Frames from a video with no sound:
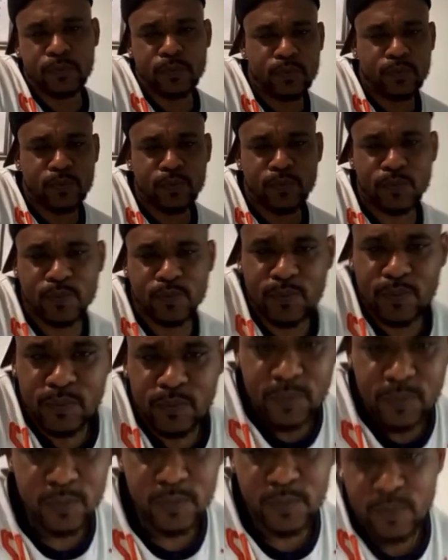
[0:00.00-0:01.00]

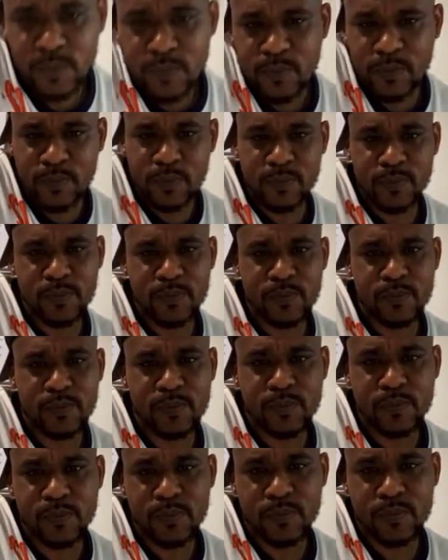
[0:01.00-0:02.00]

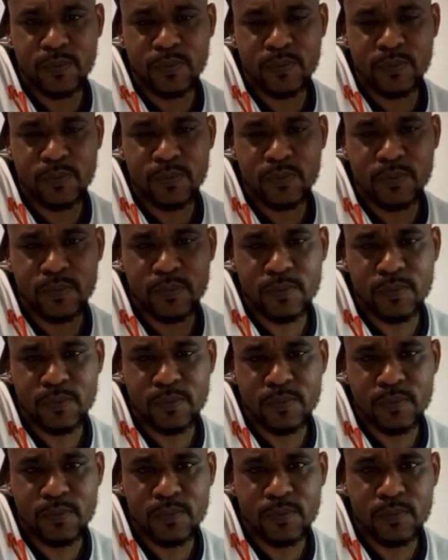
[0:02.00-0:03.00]

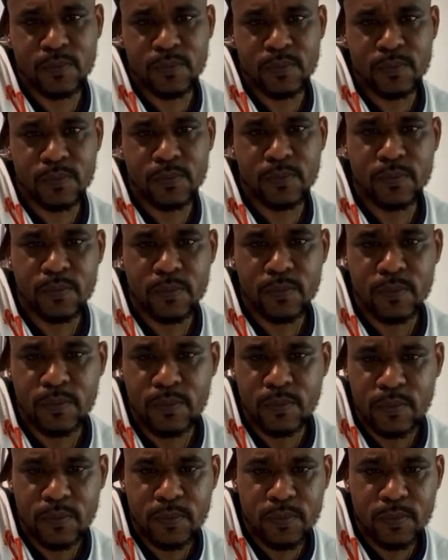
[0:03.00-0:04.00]

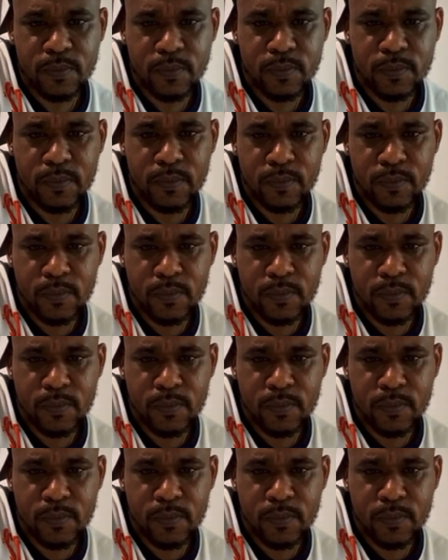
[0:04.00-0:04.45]
[no speech]